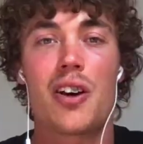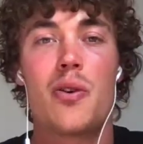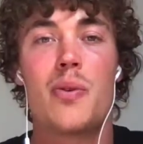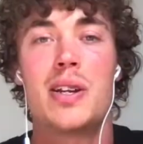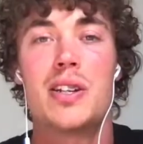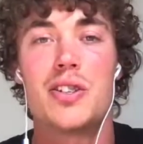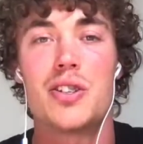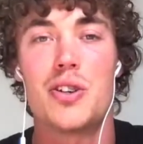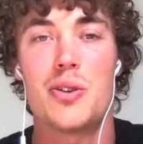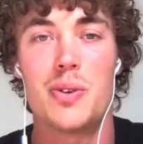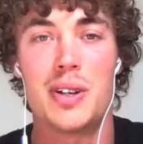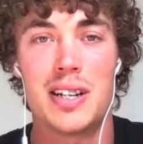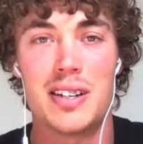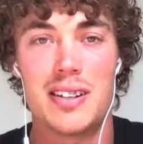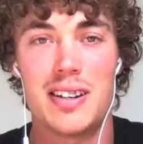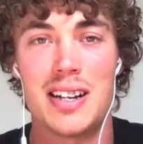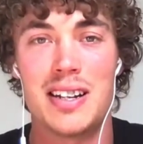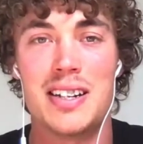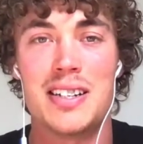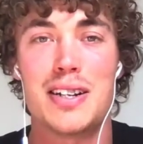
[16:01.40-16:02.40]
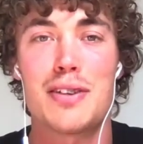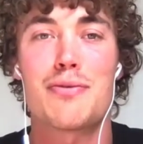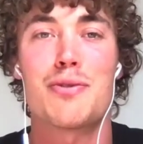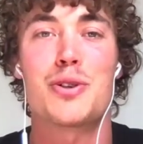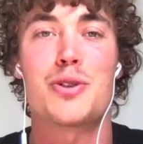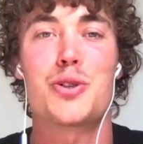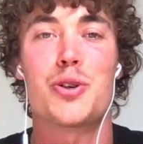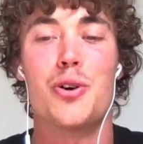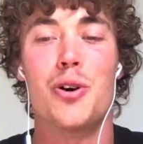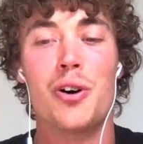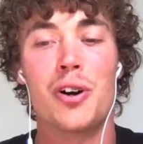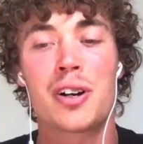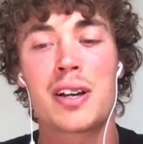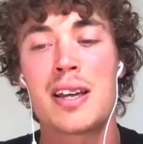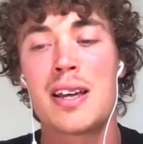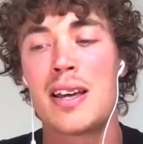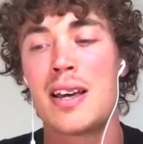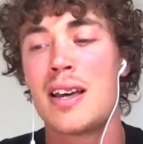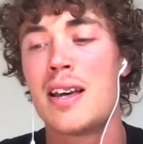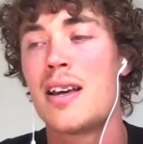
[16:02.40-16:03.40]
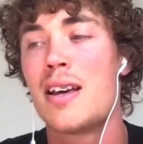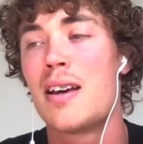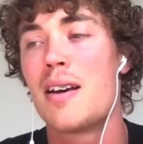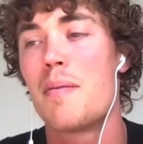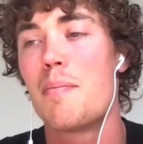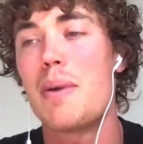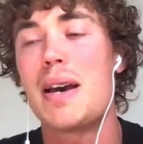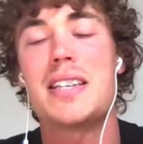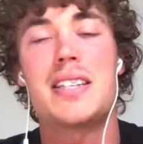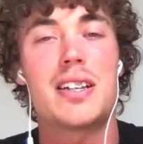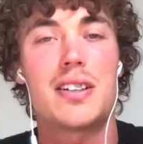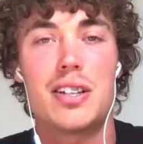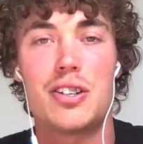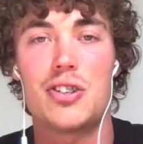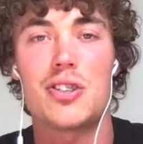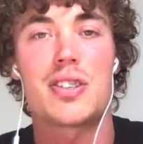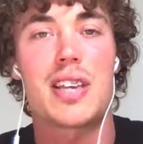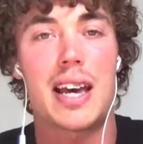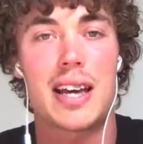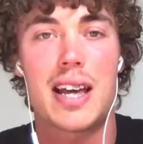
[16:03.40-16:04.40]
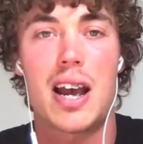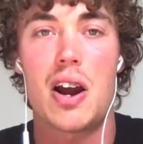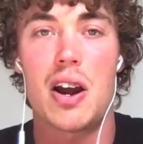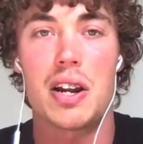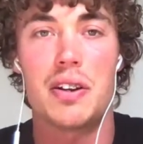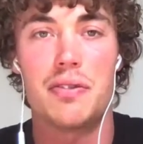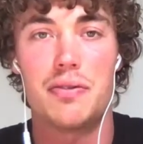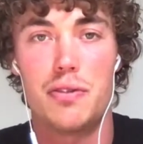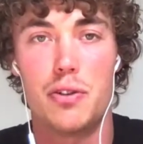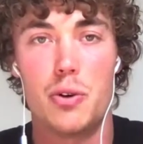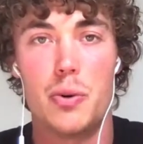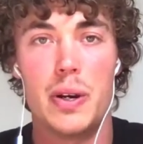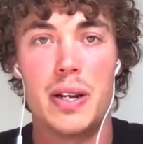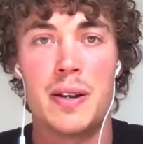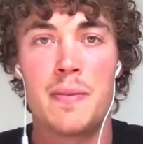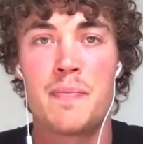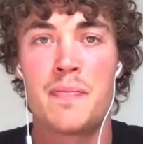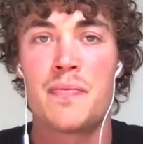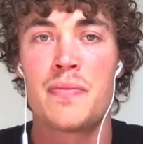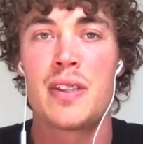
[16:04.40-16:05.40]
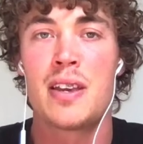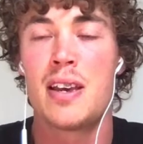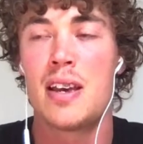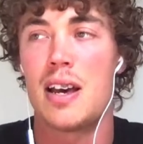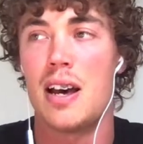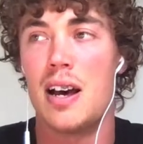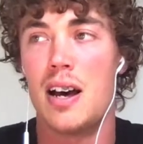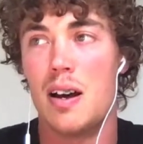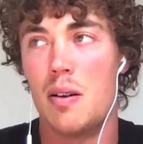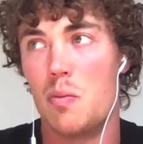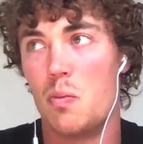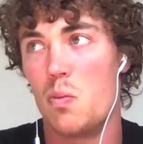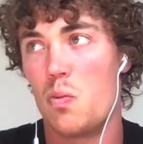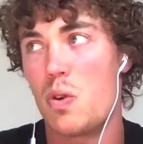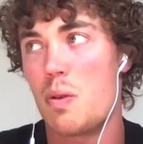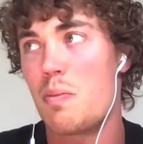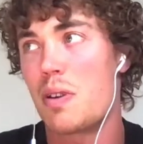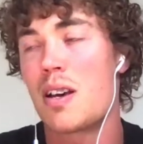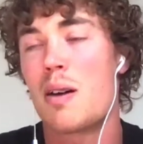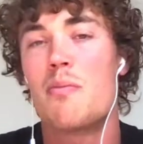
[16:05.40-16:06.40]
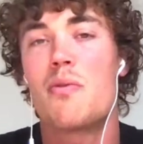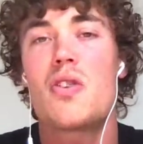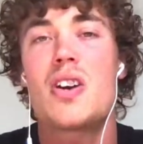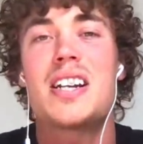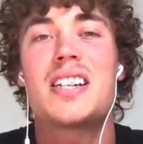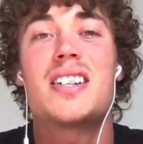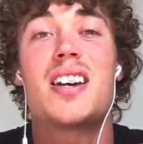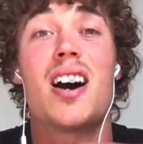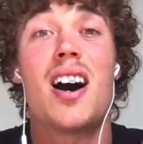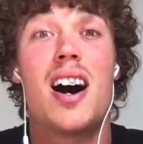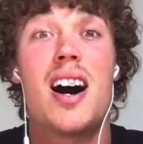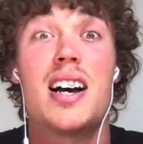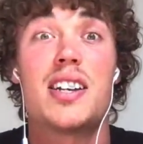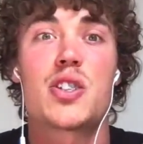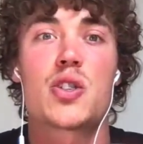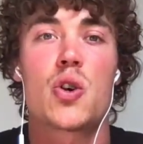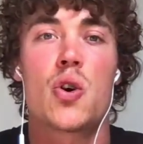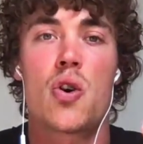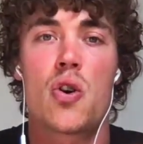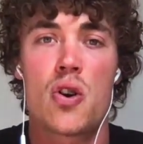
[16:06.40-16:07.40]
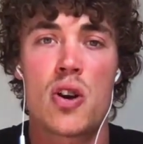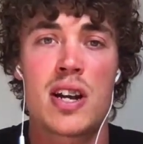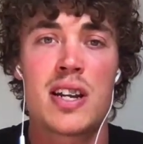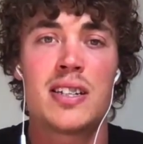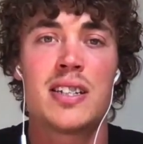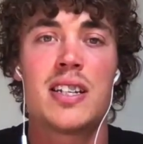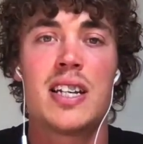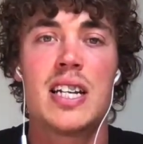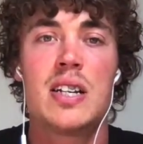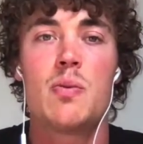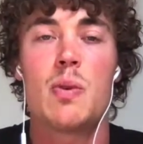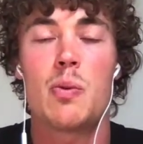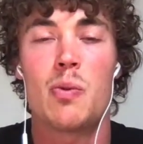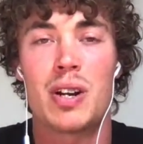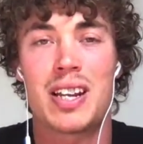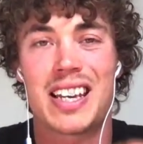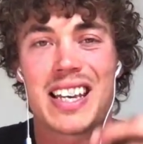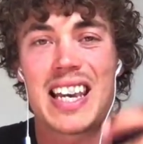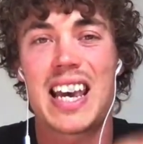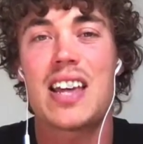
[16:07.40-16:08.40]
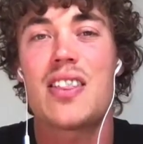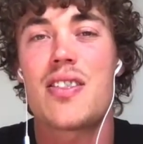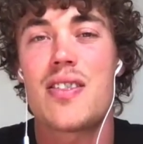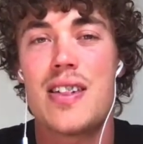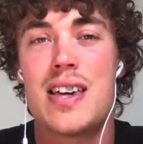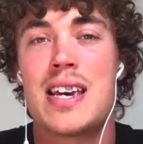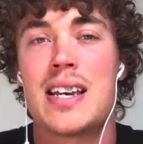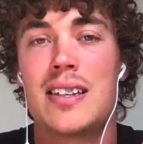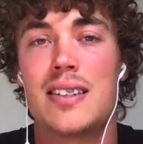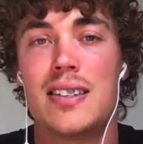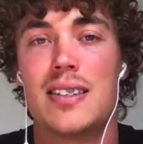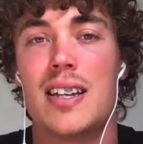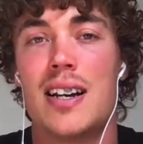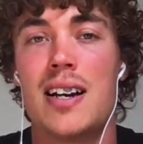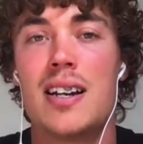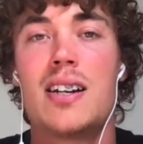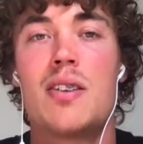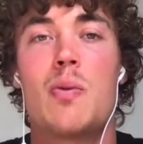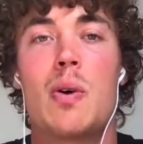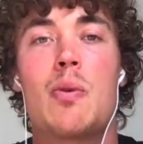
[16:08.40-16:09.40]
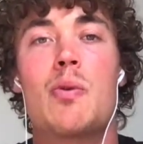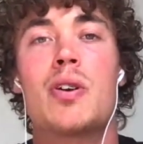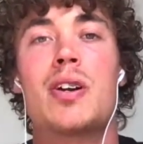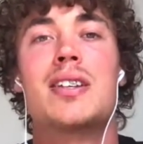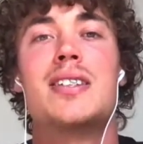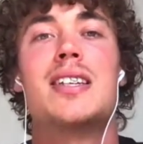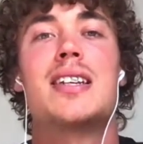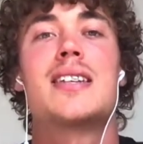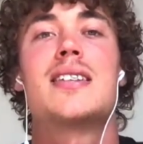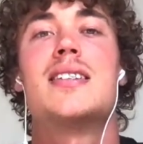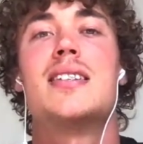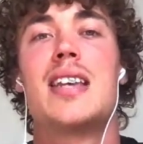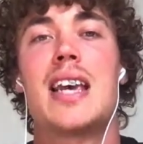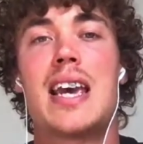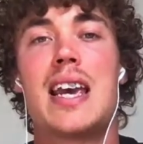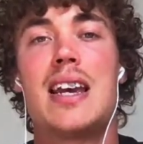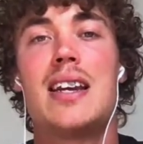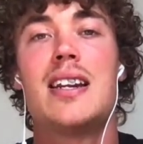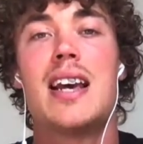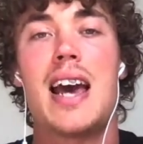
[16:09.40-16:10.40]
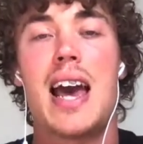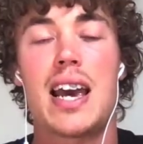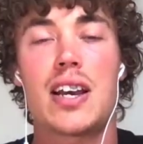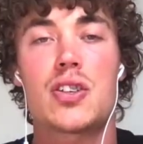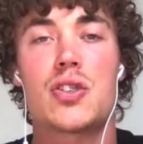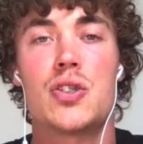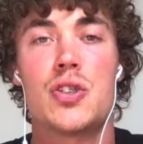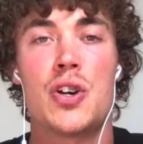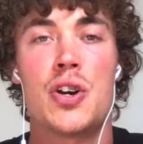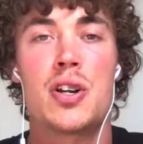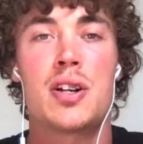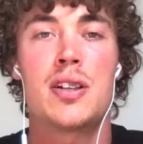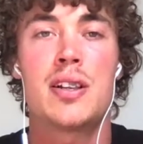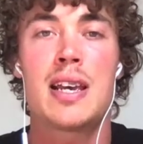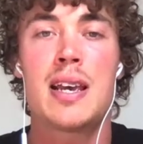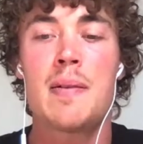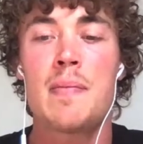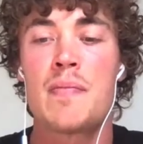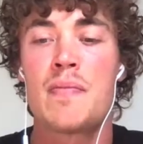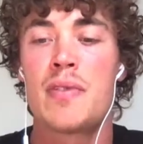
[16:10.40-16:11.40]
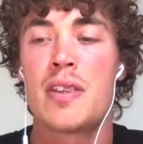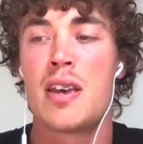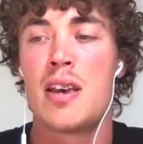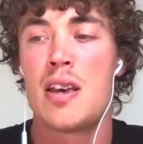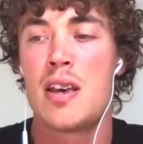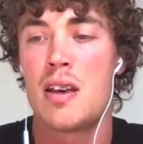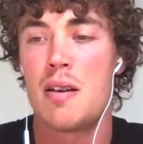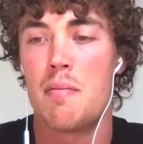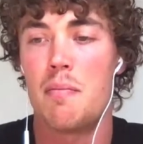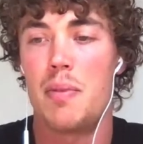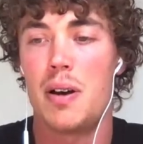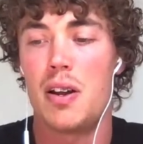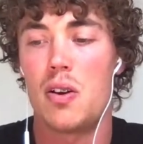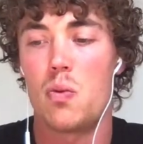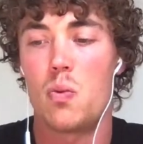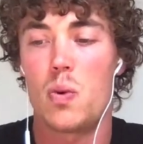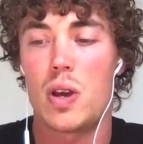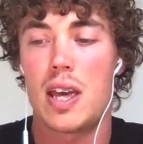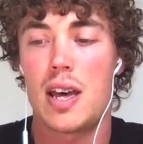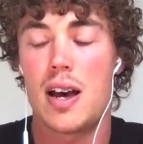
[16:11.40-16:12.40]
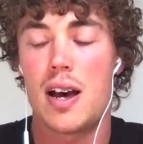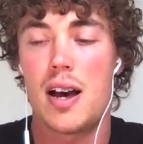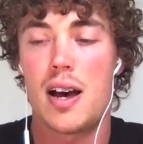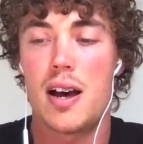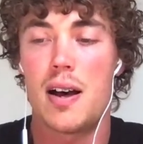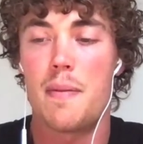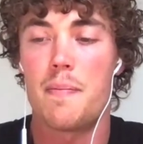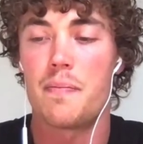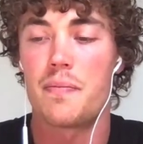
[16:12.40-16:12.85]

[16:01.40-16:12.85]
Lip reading: into in a different talk, basically just get carried forward. We become very task-oriented. We want to get things done and we want to succeed externally, but we are